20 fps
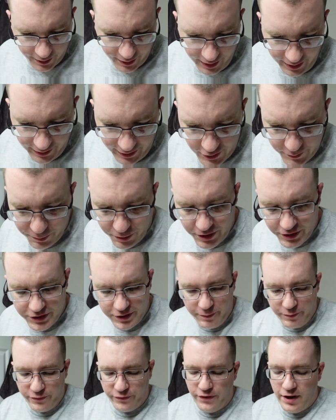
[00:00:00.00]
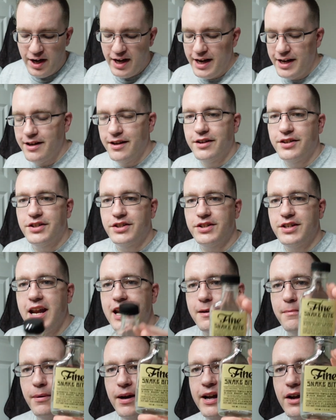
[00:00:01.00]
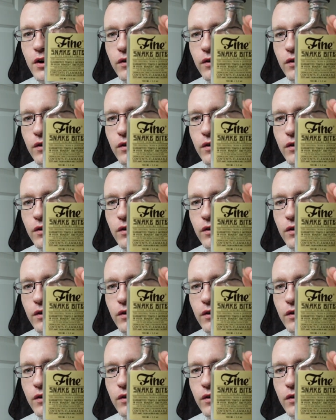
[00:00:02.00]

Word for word: And let's put some fine snake bite